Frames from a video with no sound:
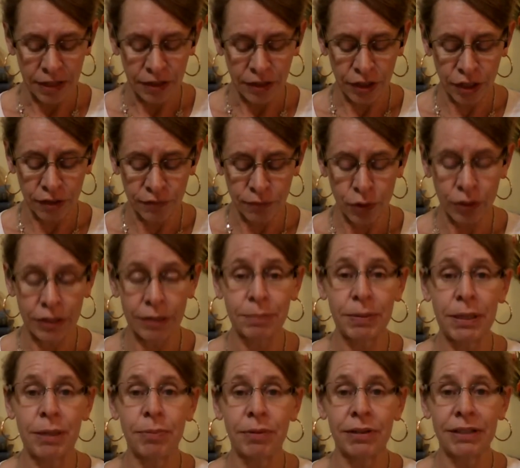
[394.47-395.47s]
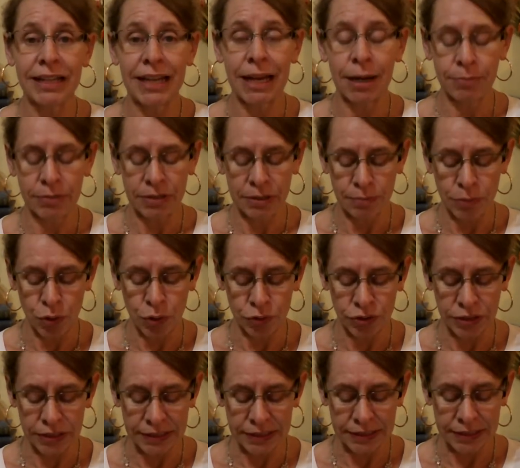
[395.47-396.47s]
Therefore the people came to
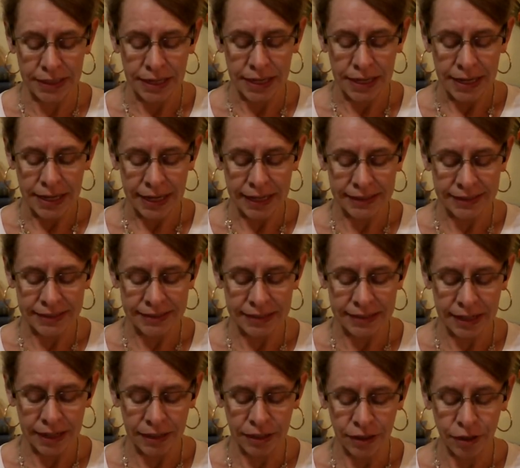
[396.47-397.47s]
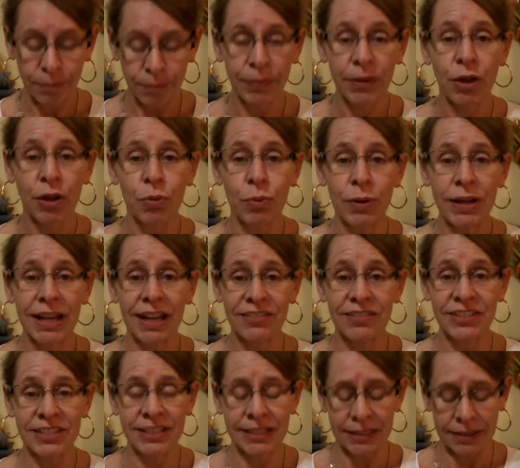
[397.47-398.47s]
Moses, and said, We have
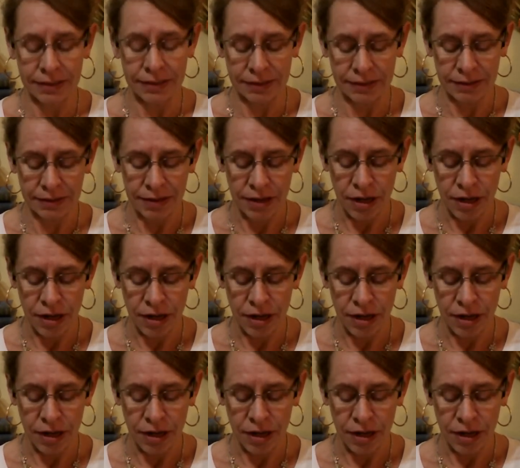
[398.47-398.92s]
sinned,